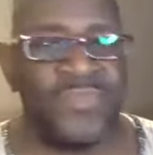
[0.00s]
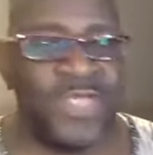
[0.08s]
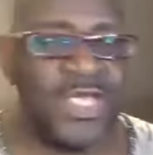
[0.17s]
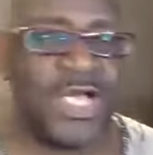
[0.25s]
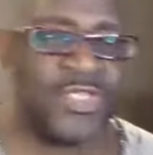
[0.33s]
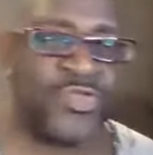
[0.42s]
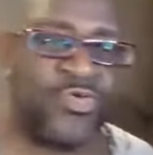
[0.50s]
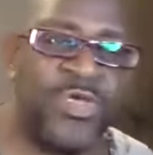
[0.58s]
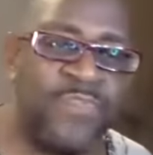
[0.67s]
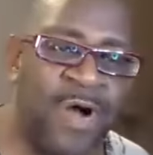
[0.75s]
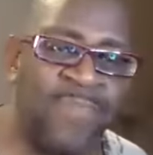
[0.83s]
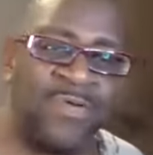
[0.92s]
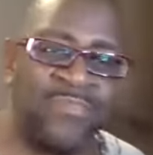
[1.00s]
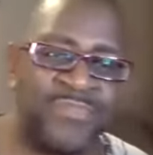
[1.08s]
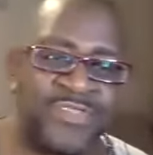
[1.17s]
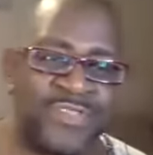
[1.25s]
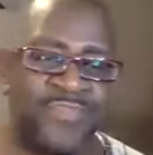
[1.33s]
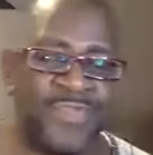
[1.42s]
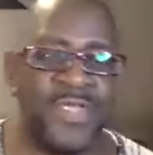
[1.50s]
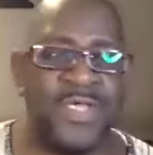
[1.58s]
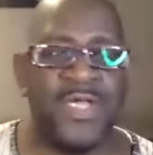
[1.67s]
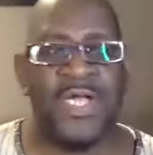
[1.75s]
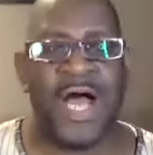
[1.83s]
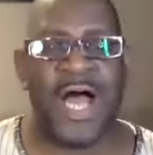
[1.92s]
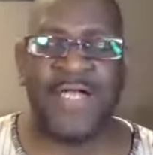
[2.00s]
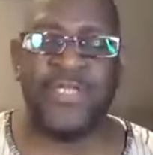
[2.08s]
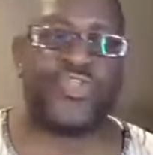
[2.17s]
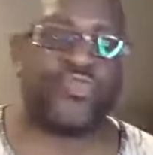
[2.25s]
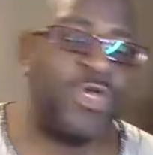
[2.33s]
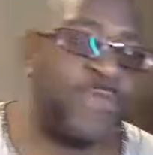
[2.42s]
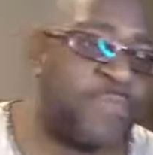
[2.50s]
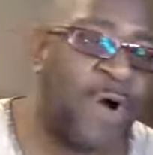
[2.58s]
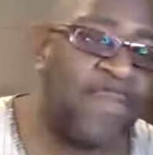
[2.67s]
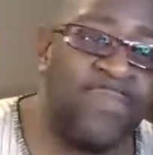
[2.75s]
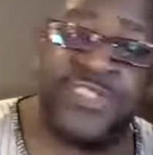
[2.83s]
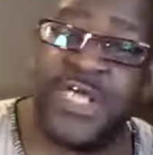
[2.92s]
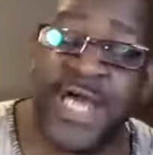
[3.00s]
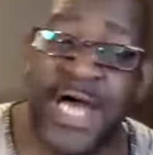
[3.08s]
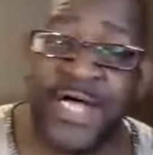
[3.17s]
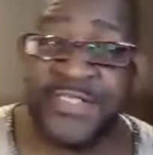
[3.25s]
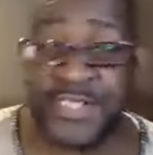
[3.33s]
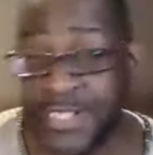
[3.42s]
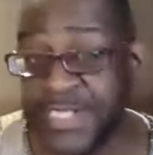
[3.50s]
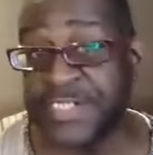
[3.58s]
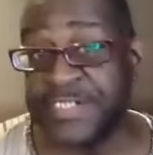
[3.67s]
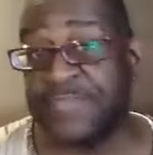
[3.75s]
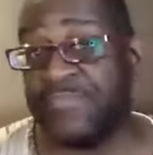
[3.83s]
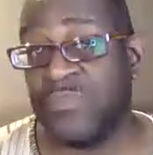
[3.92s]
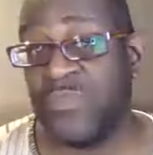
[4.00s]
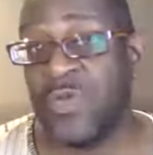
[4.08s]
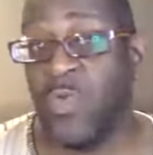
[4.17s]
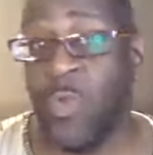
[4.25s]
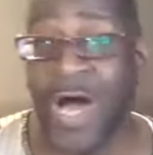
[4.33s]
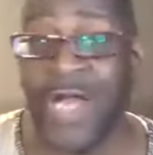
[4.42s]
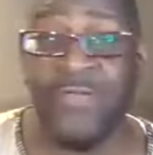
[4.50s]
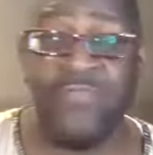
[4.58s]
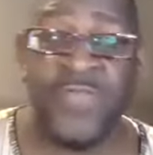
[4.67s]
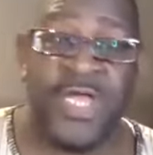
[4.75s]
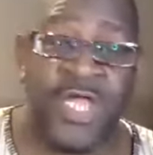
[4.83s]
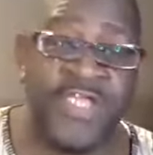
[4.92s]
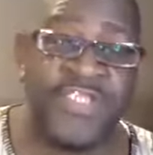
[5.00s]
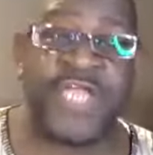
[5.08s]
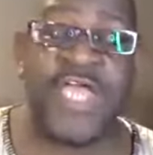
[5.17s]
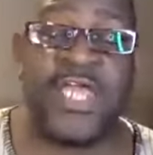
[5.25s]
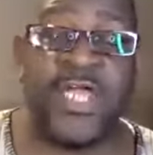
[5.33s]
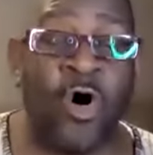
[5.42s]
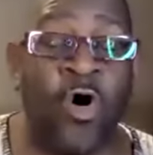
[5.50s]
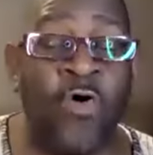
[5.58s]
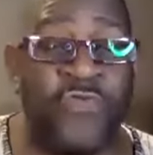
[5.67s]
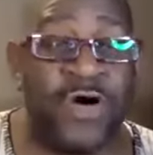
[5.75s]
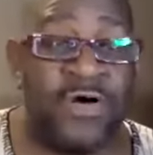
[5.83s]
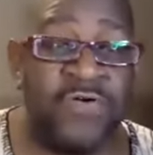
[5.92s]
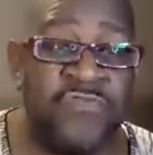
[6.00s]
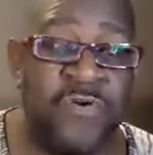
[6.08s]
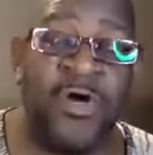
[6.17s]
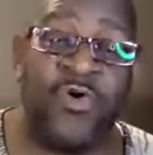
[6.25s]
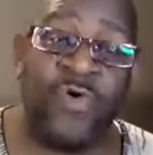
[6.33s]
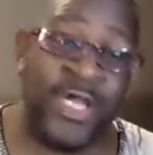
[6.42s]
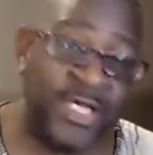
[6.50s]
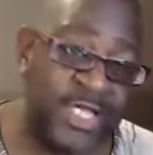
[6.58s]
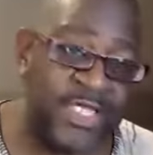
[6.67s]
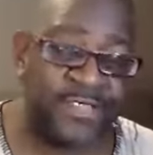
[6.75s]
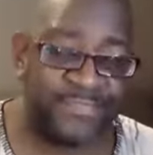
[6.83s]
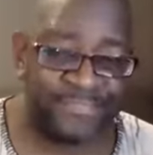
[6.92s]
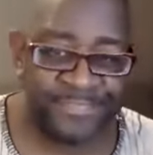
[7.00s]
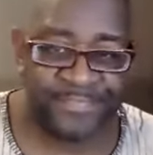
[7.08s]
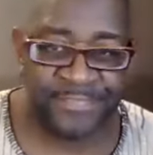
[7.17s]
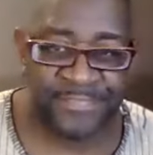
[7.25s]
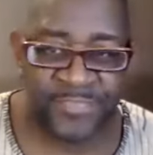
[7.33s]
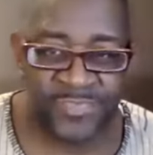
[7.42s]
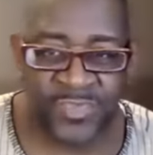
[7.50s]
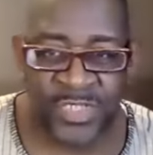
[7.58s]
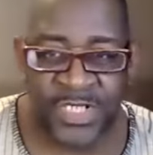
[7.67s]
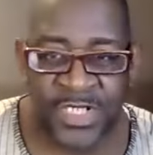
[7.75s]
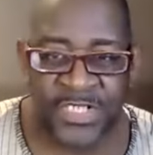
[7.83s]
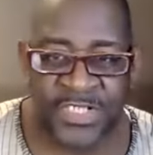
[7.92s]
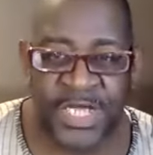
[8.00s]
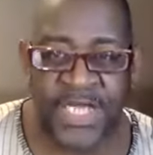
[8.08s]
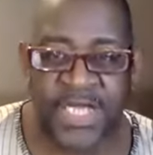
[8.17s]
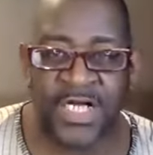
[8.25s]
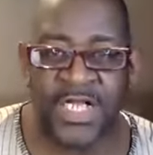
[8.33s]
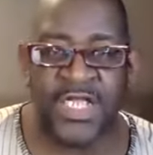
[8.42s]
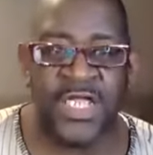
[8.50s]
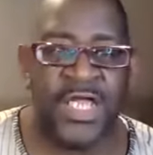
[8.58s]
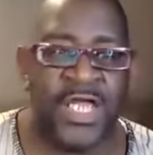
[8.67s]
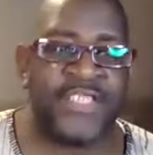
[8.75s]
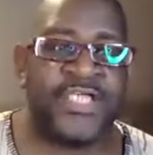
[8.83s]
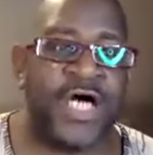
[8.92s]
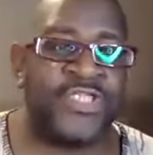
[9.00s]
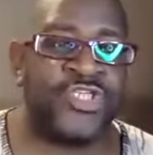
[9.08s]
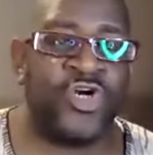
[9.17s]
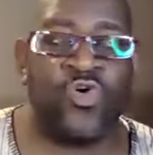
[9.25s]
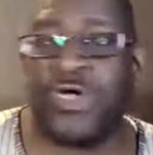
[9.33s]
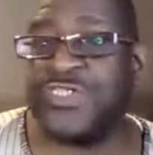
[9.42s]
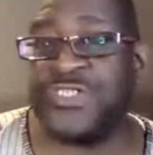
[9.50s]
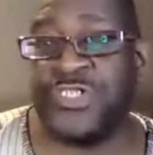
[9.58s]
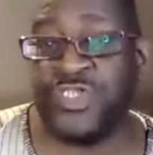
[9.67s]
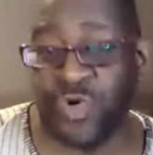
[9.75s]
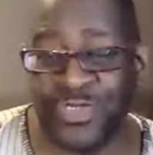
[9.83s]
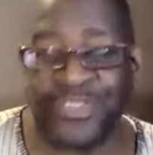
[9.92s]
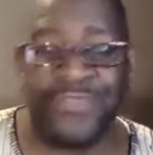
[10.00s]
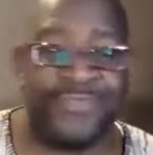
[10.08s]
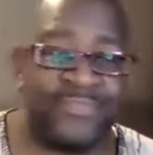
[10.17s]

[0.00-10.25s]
He got three problems. And the three problems he has is these. One, he's taken over from a great leader. Secondly, he's got to cross the Jordan.